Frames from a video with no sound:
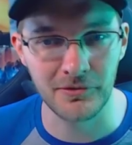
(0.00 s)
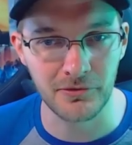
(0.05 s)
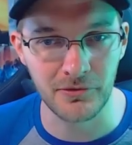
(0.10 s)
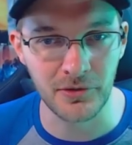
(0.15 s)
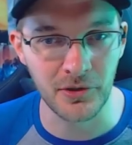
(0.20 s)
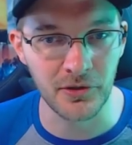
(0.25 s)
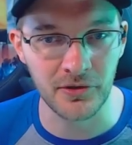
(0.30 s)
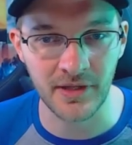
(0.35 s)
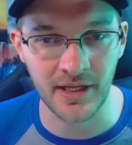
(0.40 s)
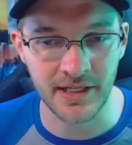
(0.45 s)

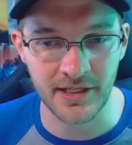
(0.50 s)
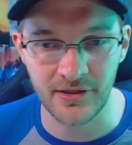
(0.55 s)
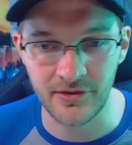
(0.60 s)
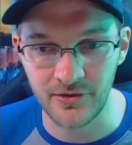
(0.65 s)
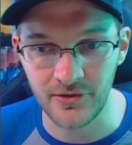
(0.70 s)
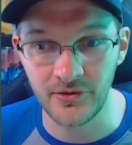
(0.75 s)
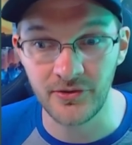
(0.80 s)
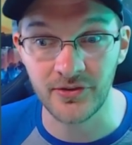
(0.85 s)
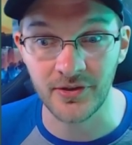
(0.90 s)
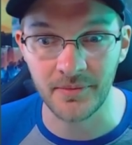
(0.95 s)
look like you
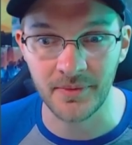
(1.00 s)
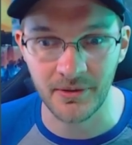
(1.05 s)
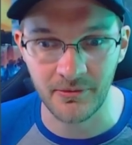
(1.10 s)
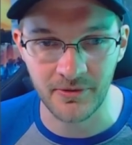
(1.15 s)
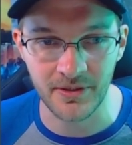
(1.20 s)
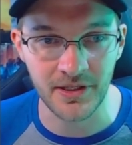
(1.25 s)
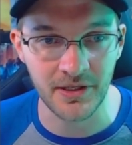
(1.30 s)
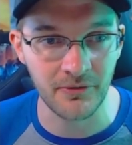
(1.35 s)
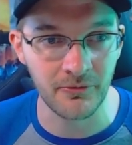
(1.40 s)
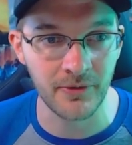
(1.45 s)
do something
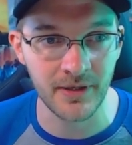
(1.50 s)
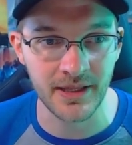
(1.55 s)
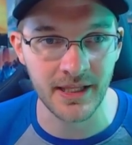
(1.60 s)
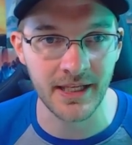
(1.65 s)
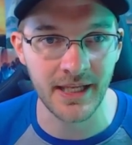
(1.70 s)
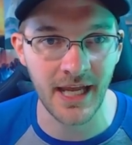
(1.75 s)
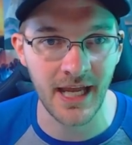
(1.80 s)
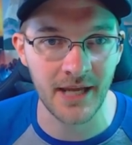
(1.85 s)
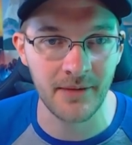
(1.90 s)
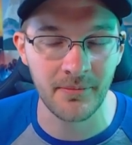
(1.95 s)
when you win the
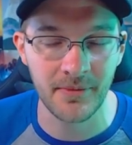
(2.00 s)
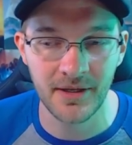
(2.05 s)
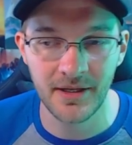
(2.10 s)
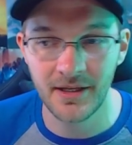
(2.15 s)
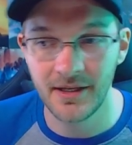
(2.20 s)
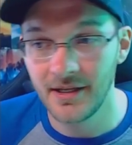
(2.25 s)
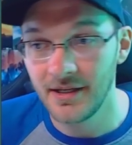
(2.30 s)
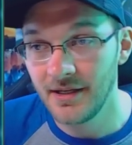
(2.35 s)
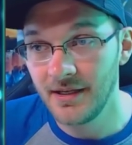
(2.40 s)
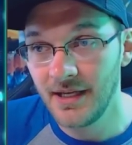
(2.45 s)
game?
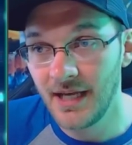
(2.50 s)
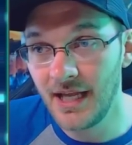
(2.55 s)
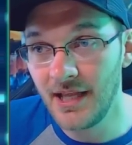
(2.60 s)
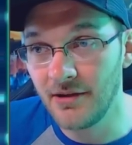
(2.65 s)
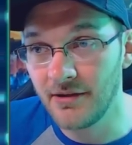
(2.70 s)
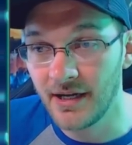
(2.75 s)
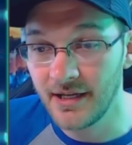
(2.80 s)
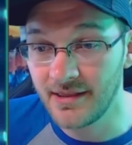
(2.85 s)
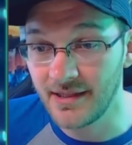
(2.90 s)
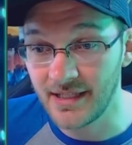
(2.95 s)
I don't
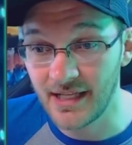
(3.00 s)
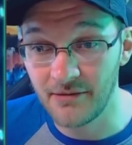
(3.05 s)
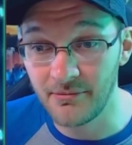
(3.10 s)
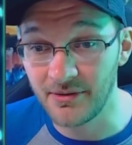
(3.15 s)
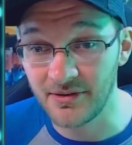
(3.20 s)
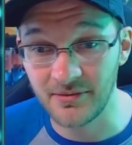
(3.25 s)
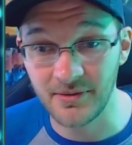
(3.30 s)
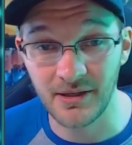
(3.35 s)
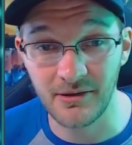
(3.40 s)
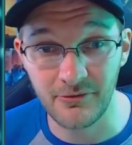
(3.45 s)
know, I think that'd be
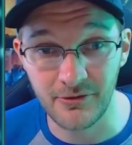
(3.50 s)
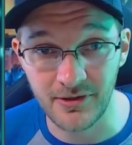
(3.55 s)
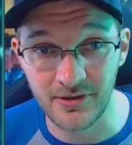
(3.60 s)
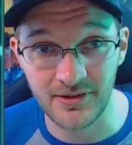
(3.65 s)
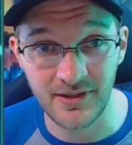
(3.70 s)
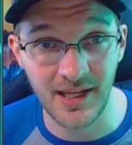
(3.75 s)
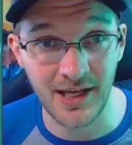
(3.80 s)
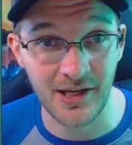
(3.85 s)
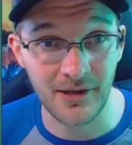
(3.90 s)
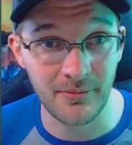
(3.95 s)
something that would
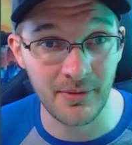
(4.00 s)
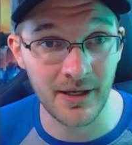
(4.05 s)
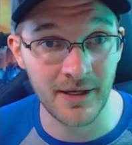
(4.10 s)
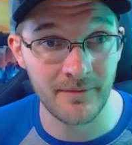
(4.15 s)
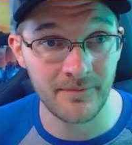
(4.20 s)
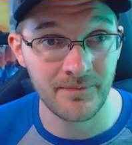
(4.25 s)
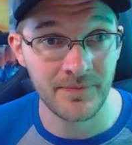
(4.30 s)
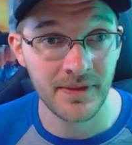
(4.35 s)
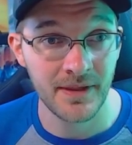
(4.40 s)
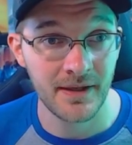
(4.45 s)
sell,
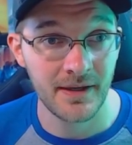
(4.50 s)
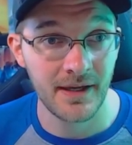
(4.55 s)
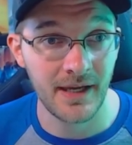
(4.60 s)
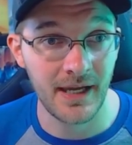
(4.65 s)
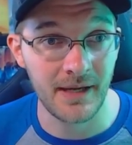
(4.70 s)
but Hey